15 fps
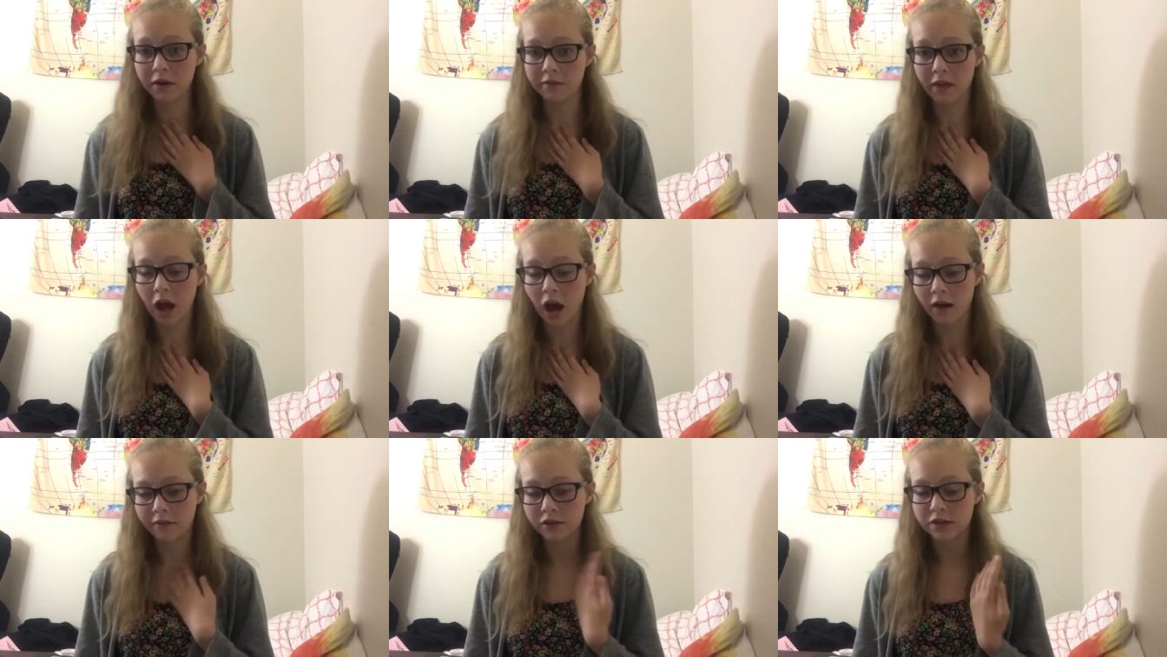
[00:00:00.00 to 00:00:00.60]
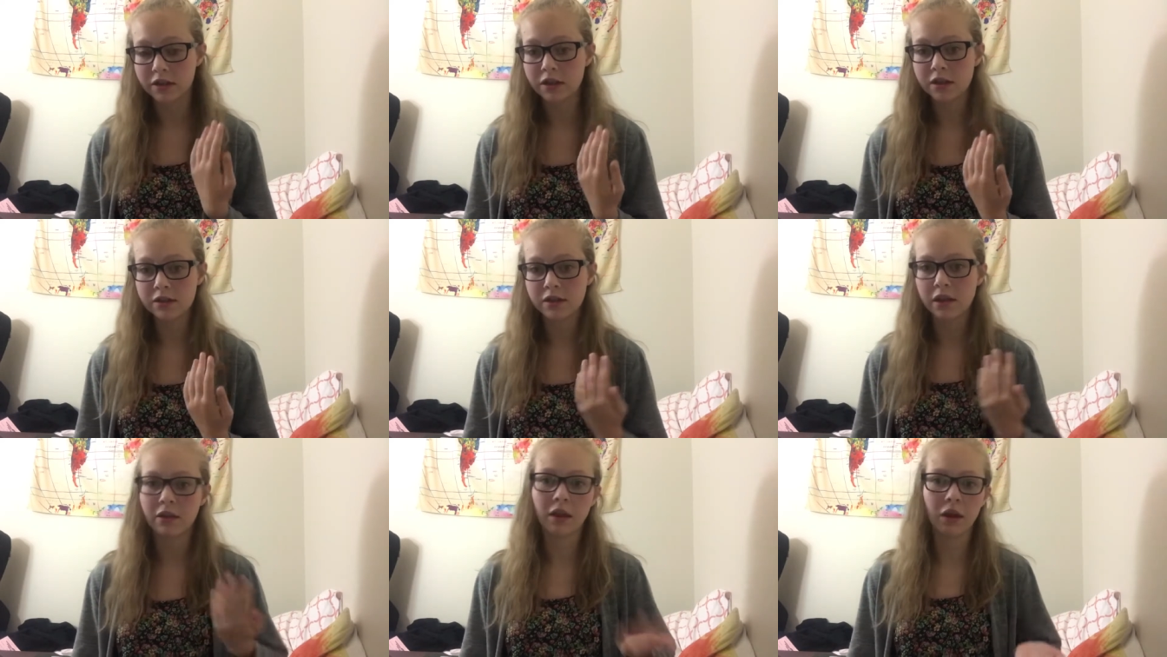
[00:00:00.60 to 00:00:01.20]
of the
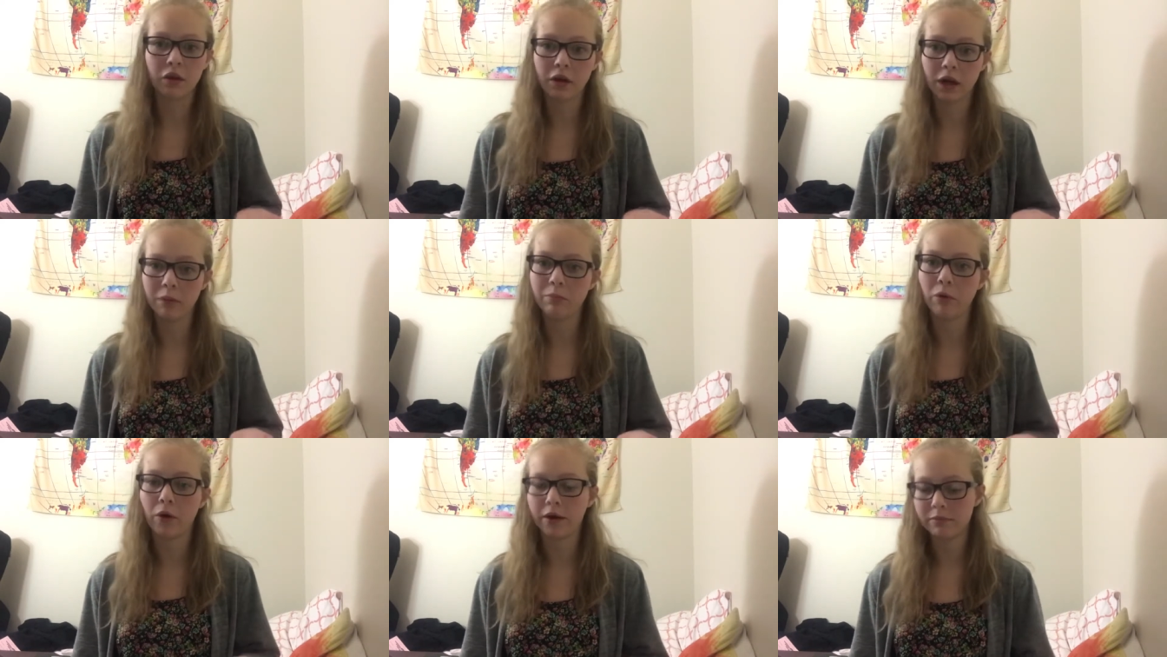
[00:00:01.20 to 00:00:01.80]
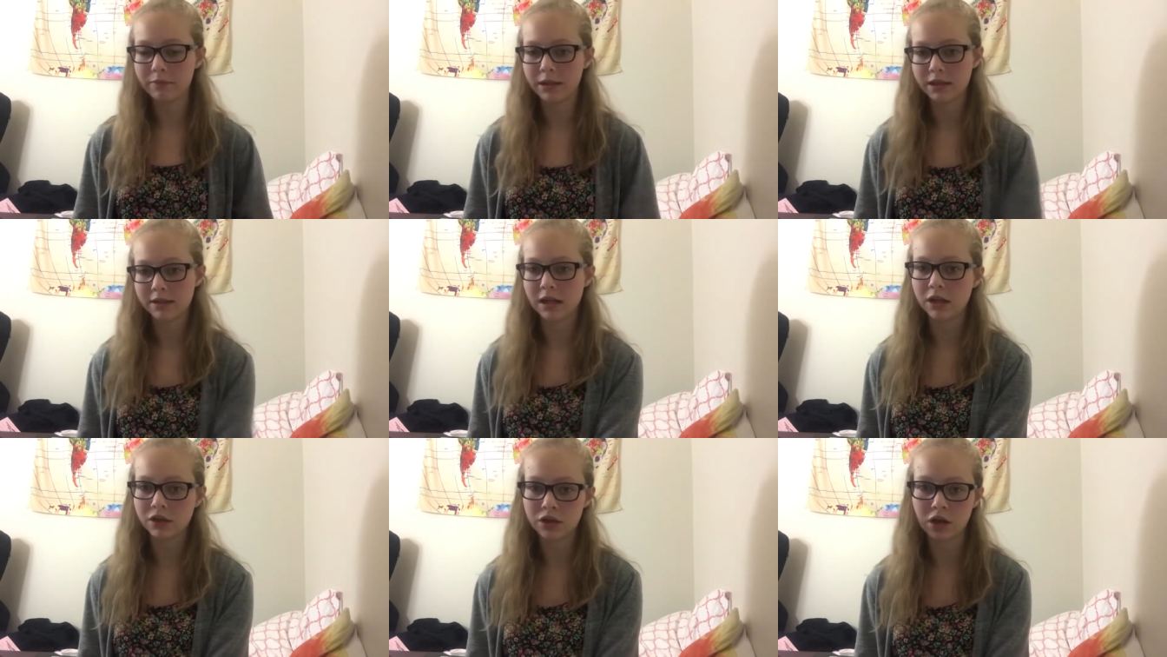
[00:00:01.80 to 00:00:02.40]
officers, then you get a point because
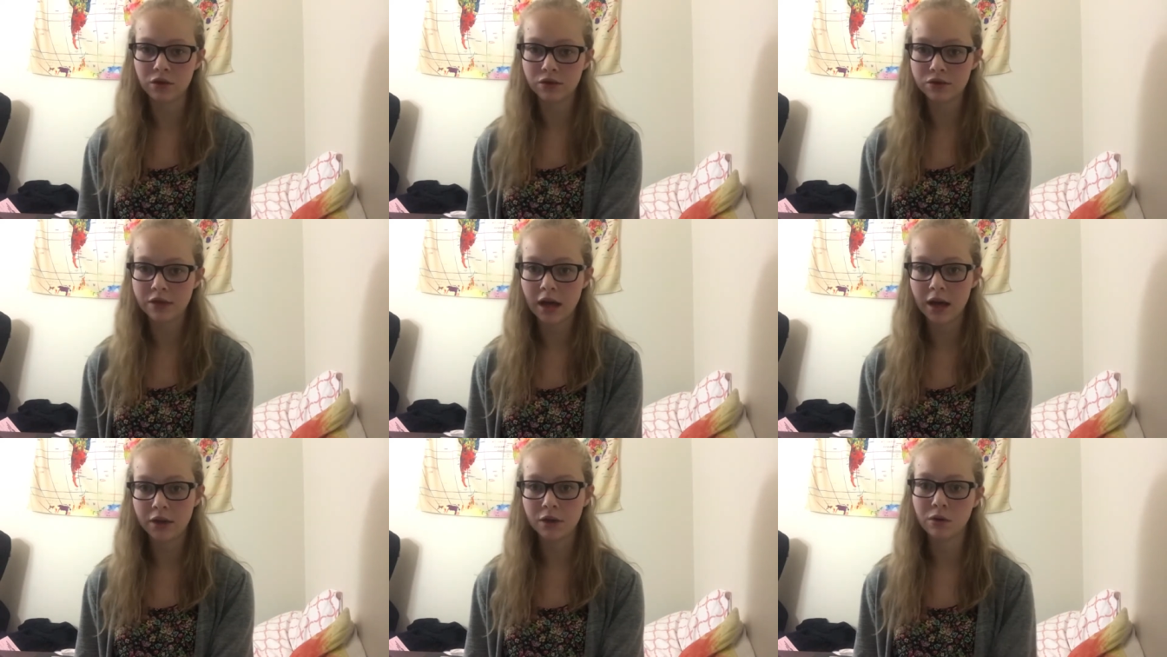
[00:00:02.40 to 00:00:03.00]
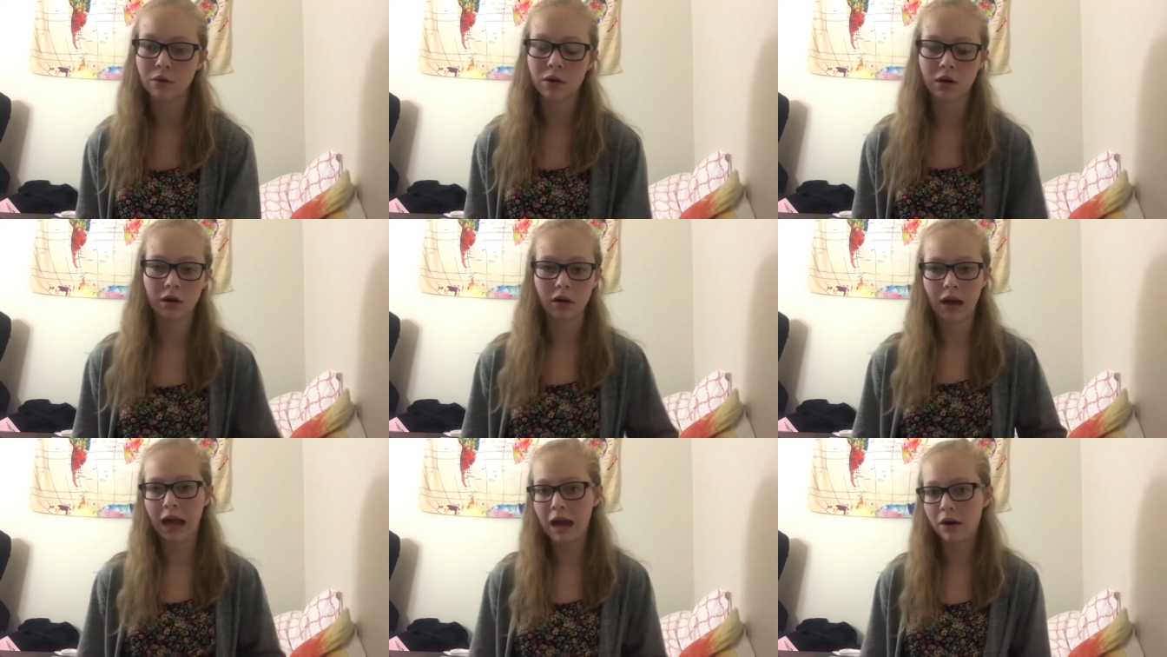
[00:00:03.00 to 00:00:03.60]
that shows that you
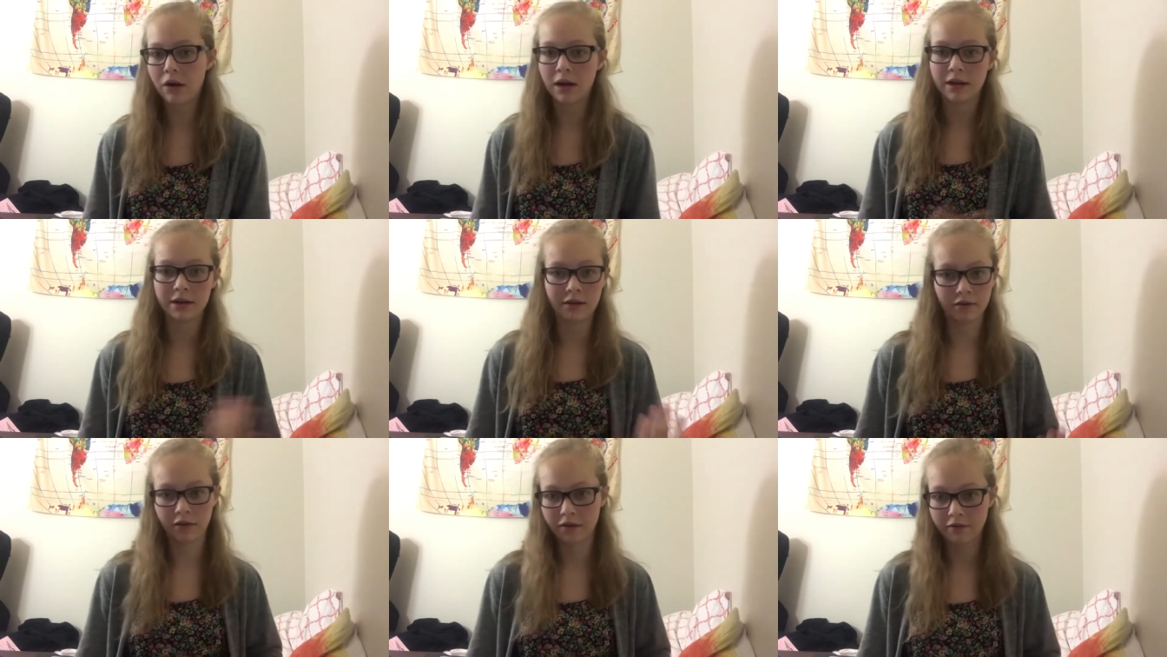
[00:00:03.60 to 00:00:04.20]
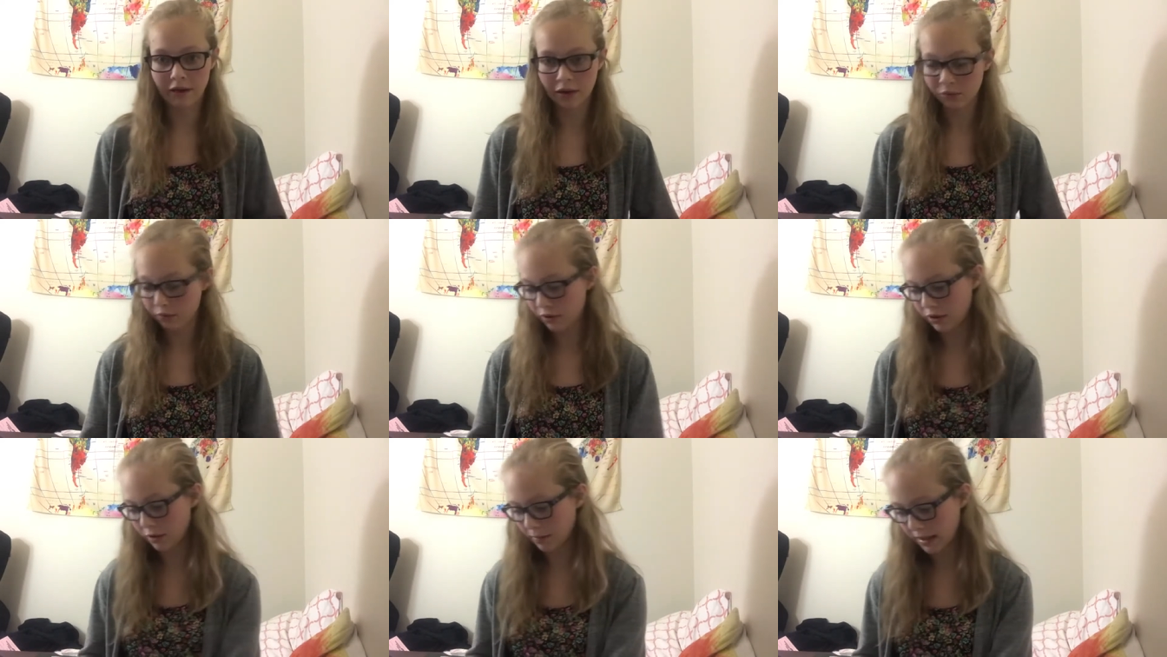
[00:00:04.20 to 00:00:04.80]
were out at a different event
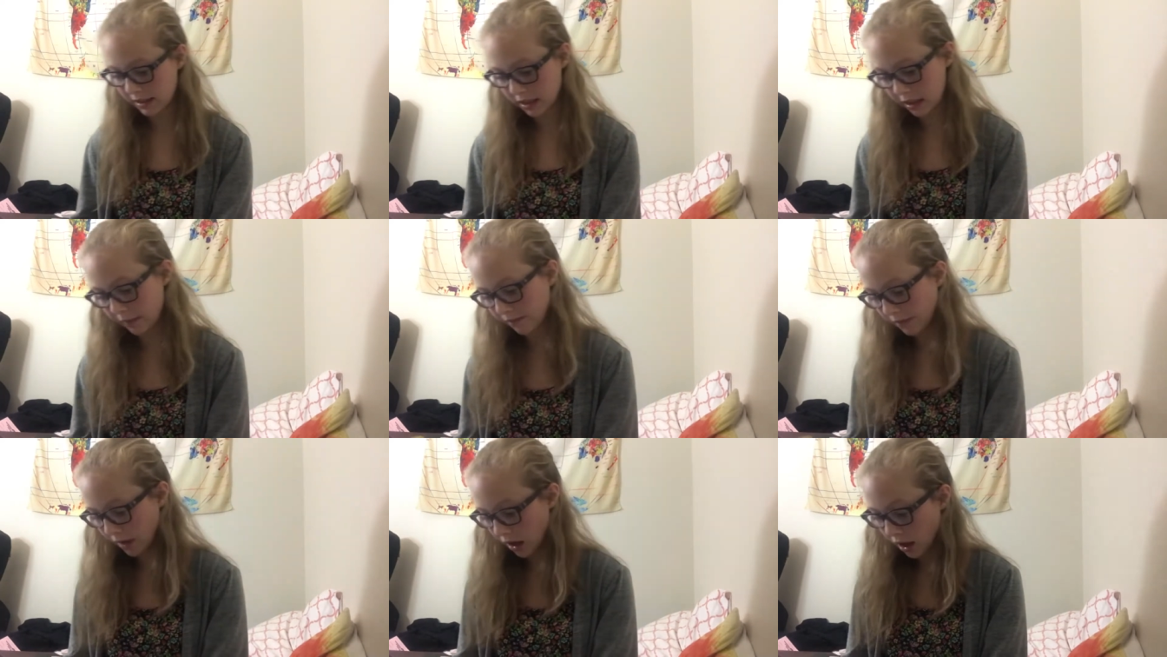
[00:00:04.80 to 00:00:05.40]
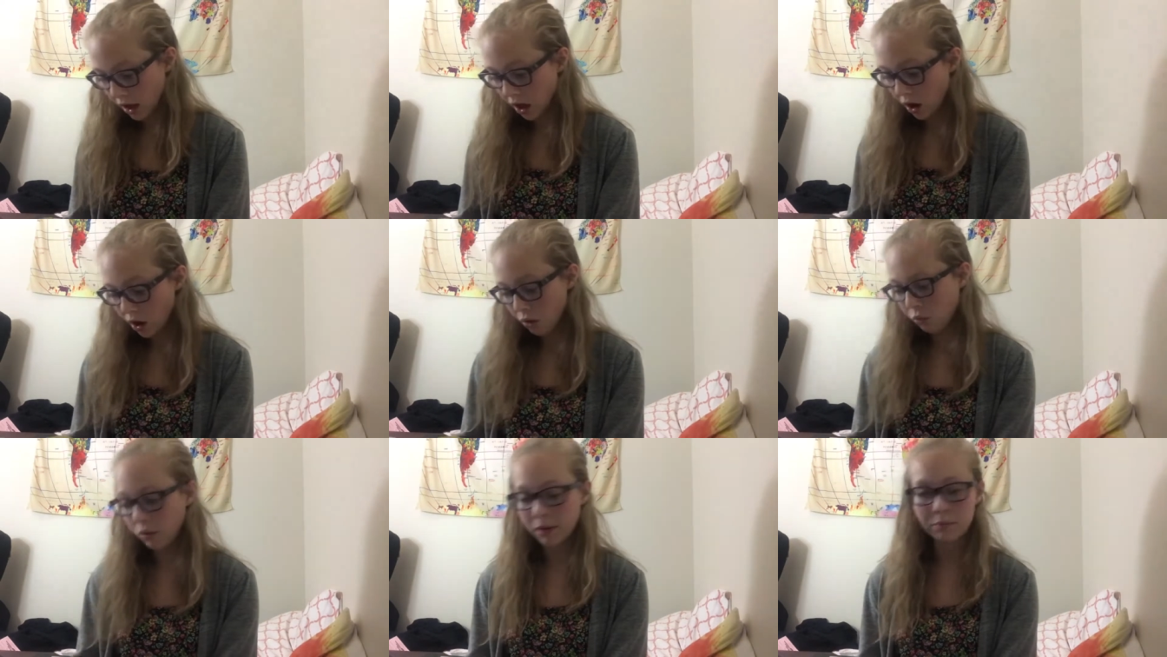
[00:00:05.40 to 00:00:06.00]
with your mentee.
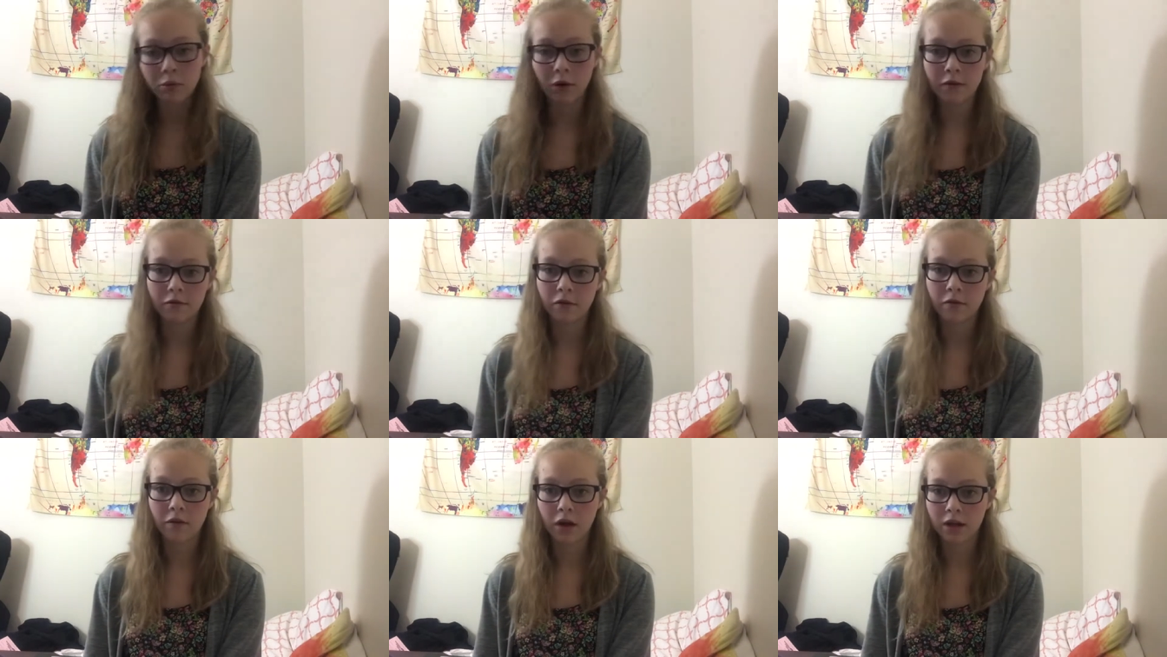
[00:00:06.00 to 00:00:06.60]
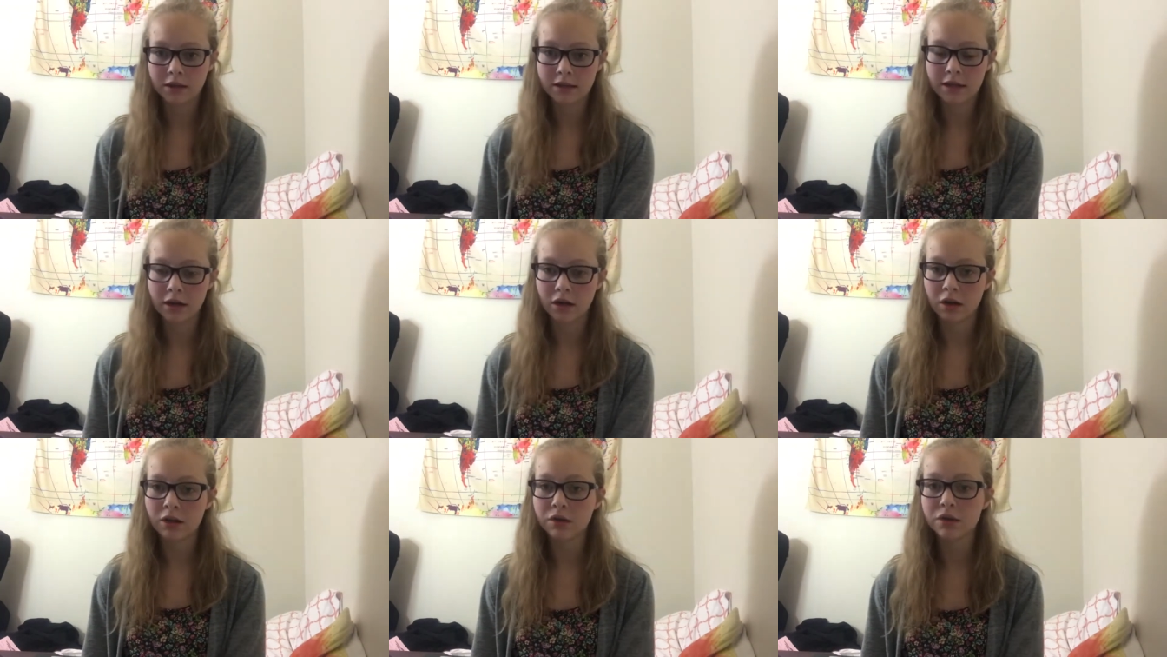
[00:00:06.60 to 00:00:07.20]
1 point for
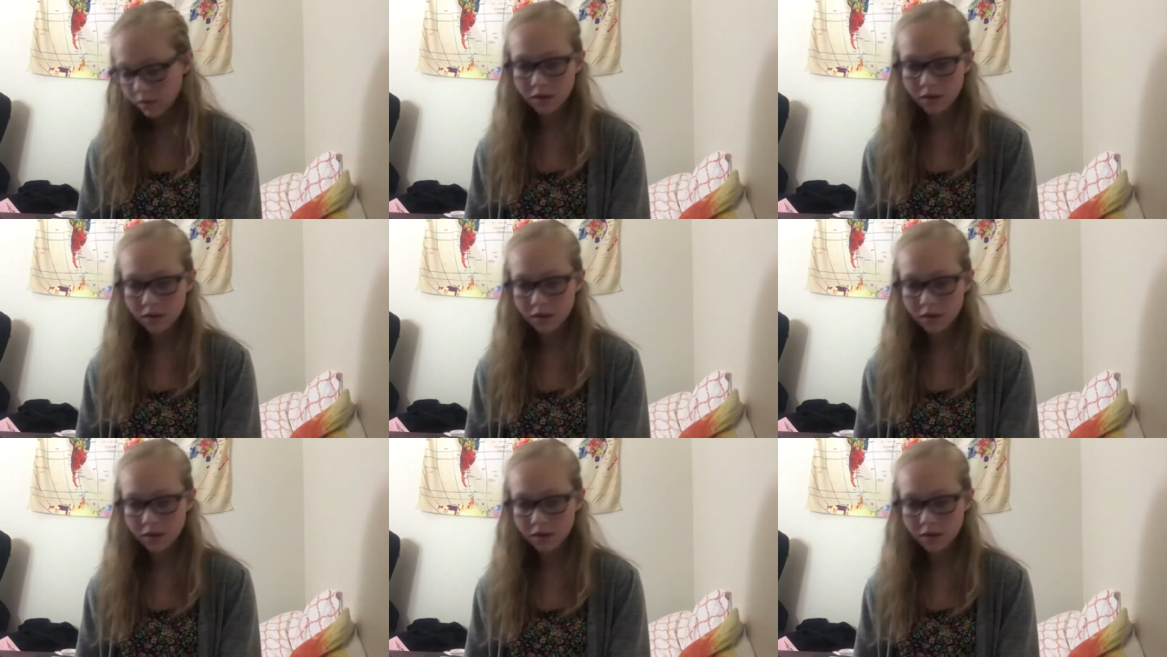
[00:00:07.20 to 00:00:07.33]
volunteering.